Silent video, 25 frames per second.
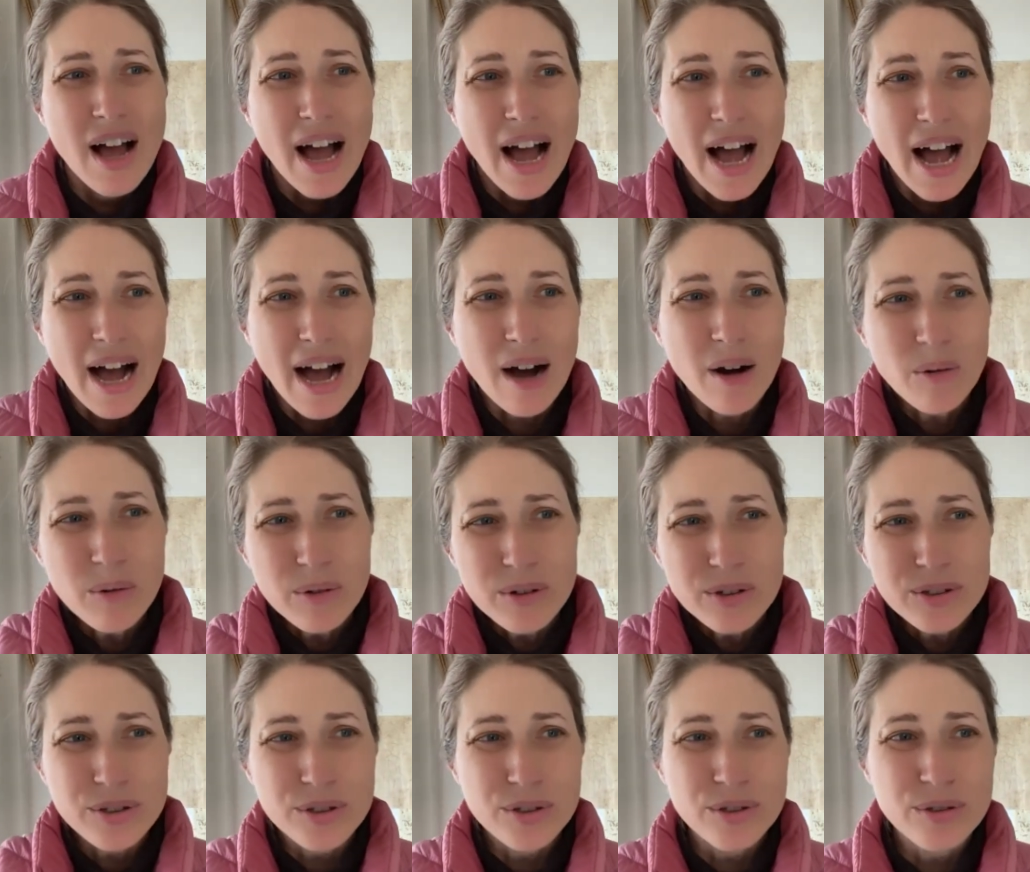how
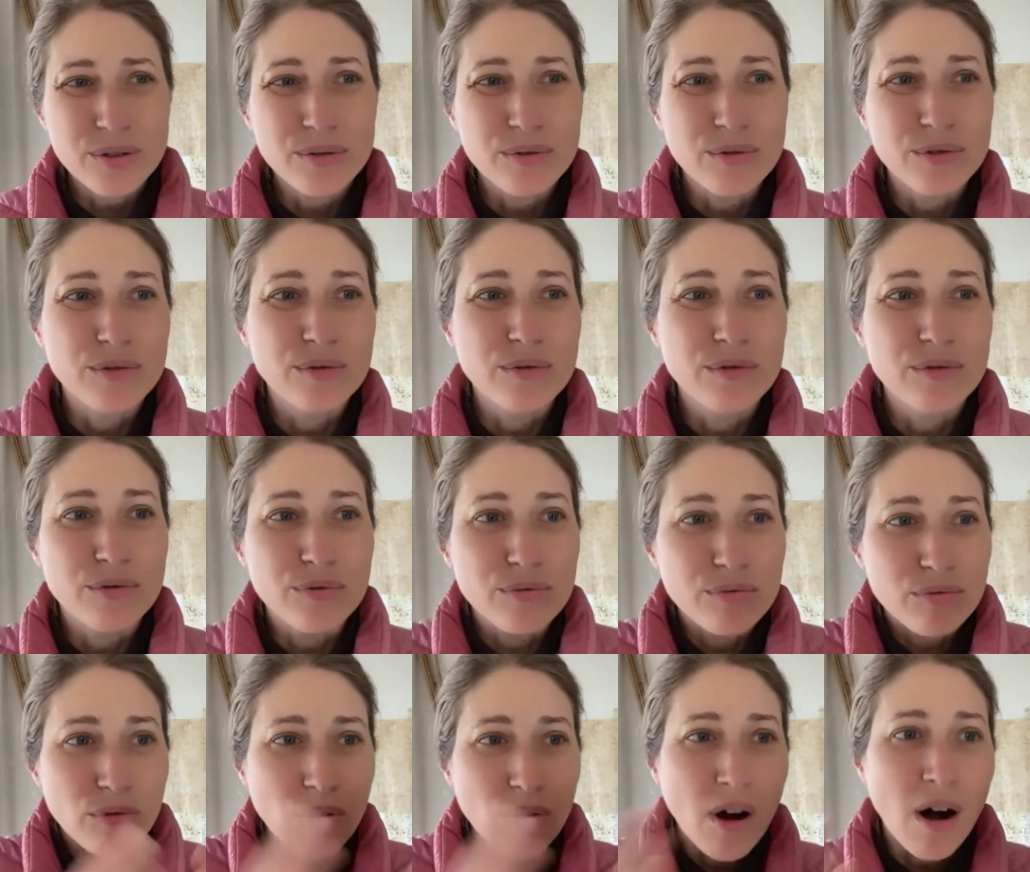would you
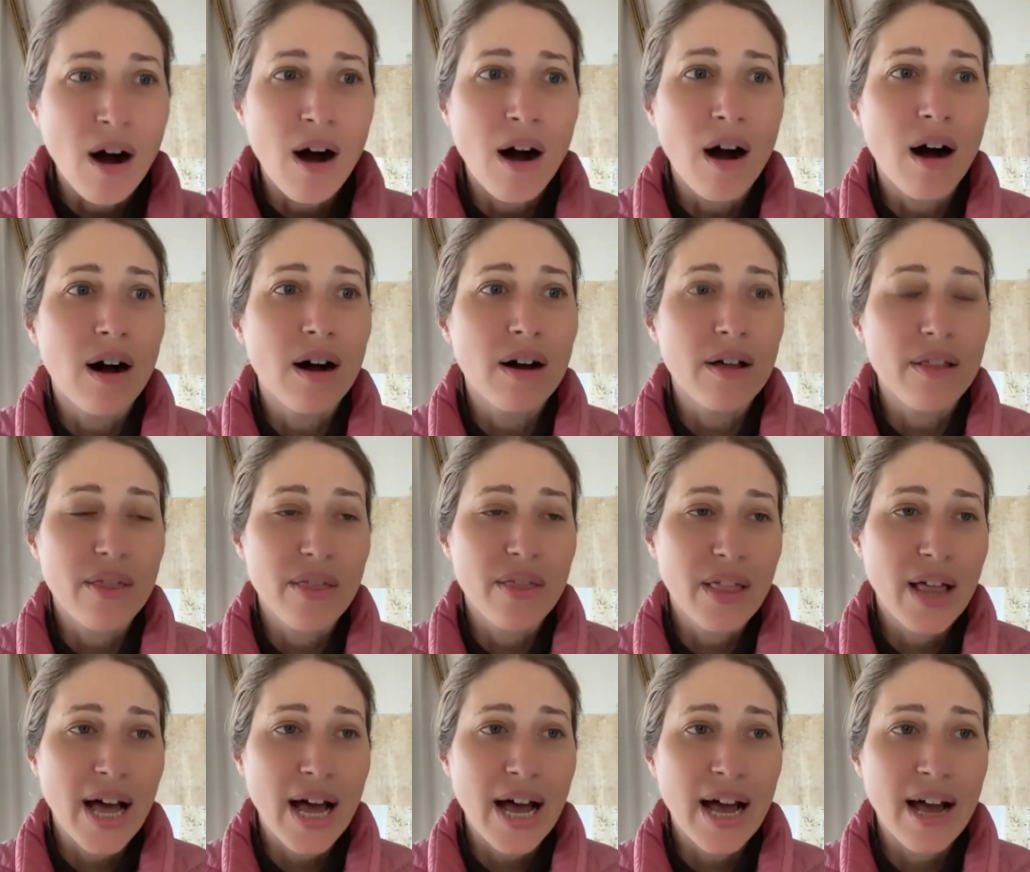draw
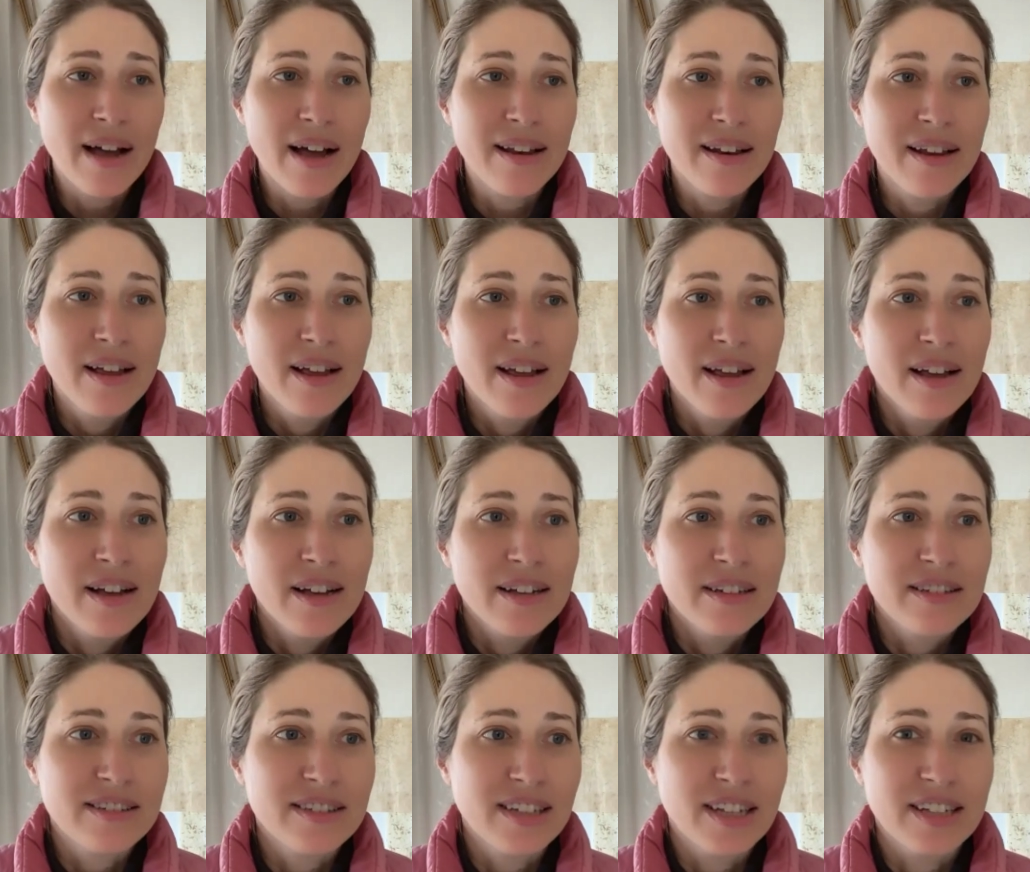that
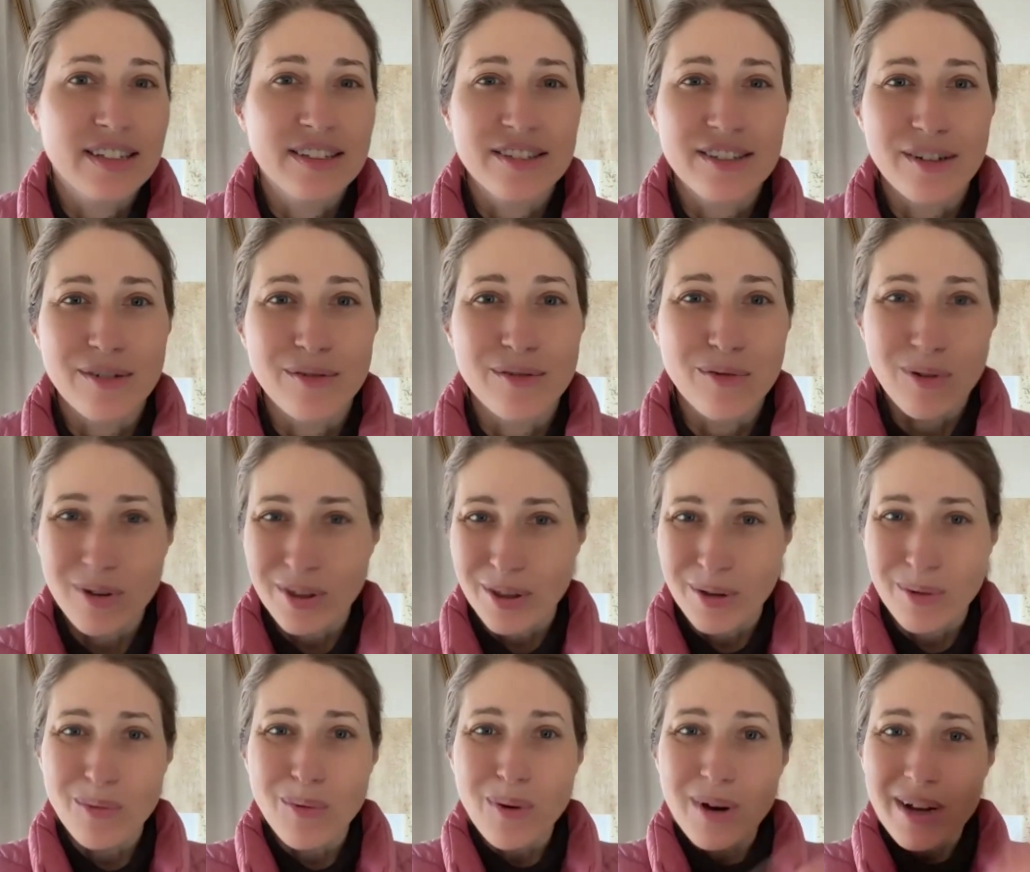sense of
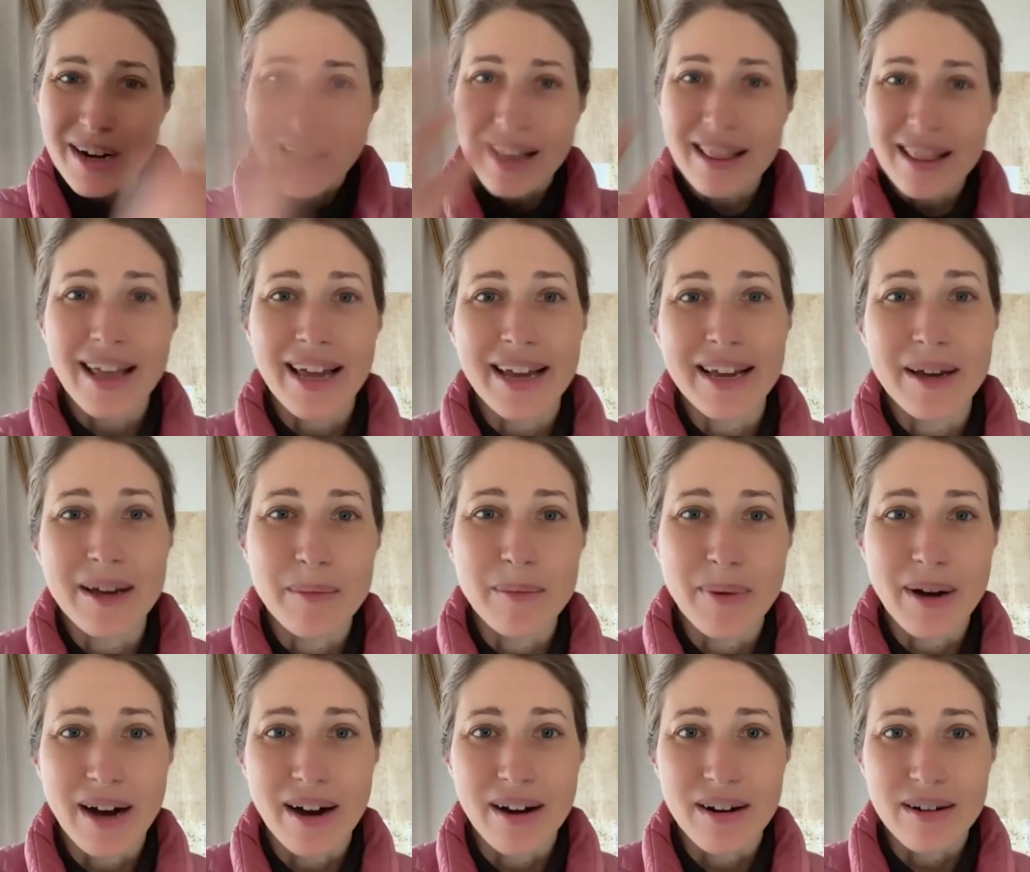what I like
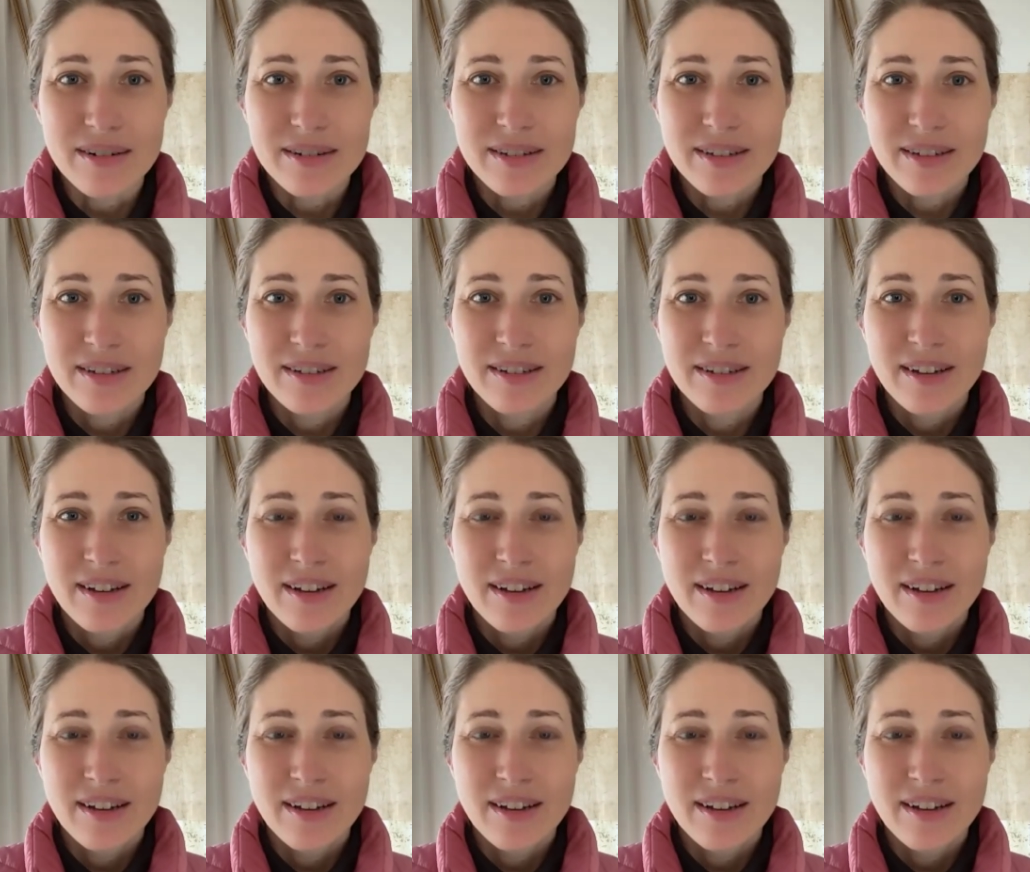about